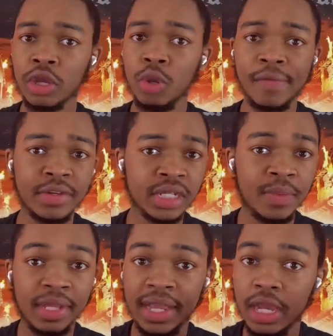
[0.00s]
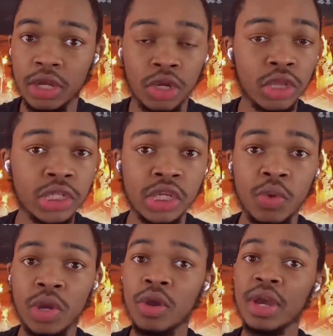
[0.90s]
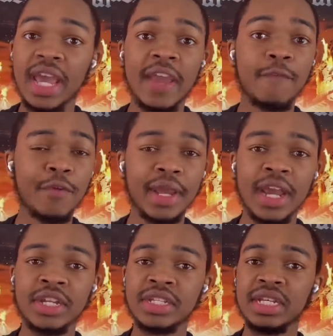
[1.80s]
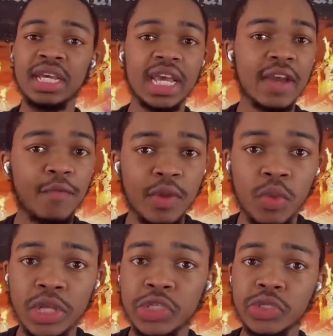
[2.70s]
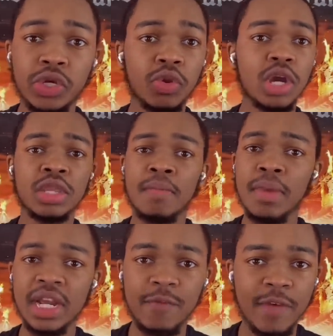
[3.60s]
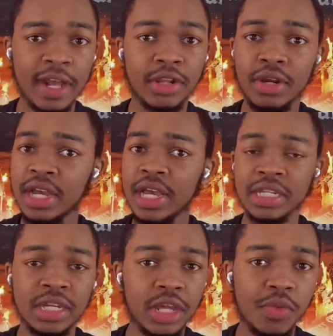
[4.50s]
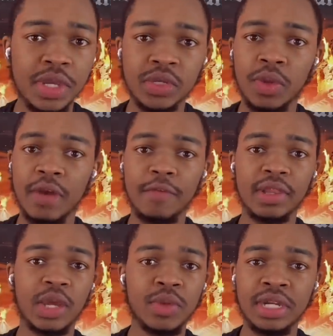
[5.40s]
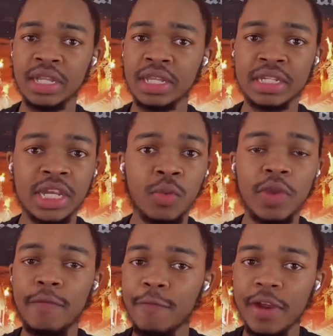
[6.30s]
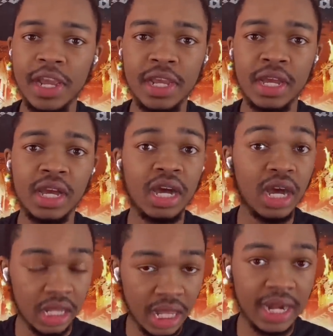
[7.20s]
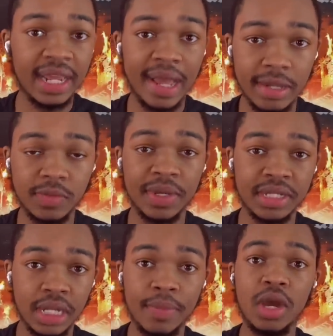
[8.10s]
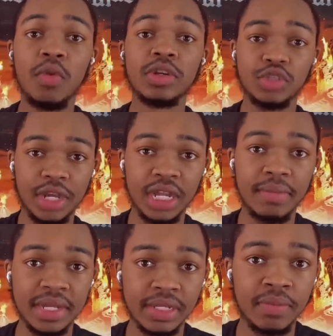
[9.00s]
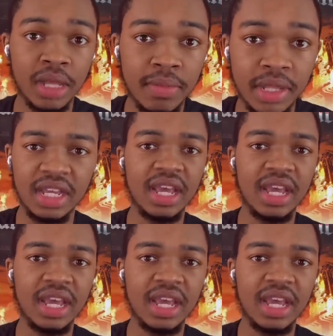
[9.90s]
go after someone like Nerlens Noel in free agency if we want to. So the money factor is another reason why I feel like we did this deal. We freed a lot of cap space up with trading Mason Plumlee.